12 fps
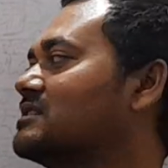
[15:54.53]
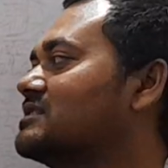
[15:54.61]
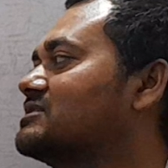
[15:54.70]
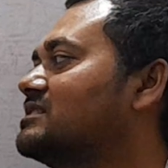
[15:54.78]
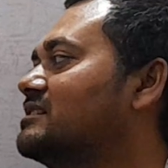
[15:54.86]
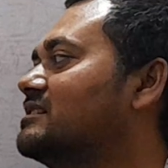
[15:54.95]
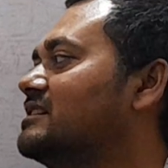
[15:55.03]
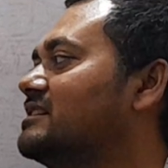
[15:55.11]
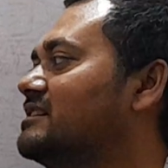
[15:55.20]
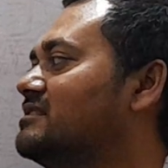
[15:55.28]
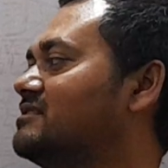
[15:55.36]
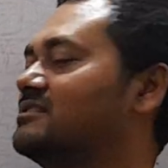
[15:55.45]
sun
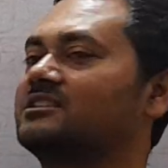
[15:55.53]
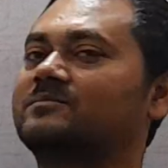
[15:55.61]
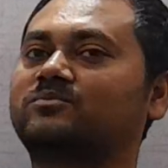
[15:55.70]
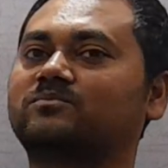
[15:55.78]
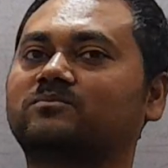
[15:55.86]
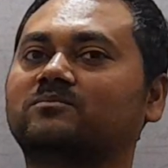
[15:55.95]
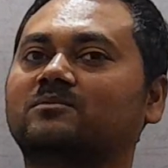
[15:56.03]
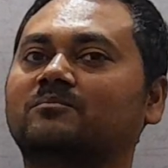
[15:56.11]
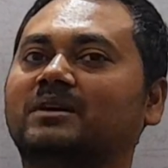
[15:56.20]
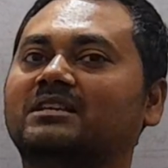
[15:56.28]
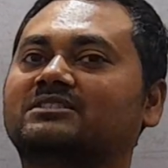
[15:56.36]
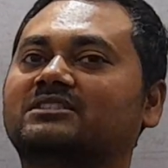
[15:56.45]
in this
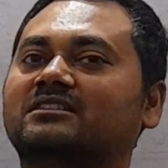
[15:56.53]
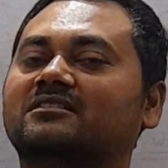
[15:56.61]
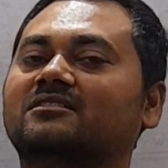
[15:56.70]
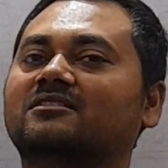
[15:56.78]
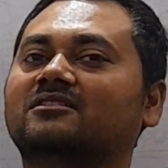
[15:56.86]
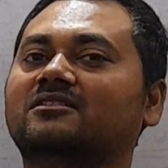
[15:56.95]
bulging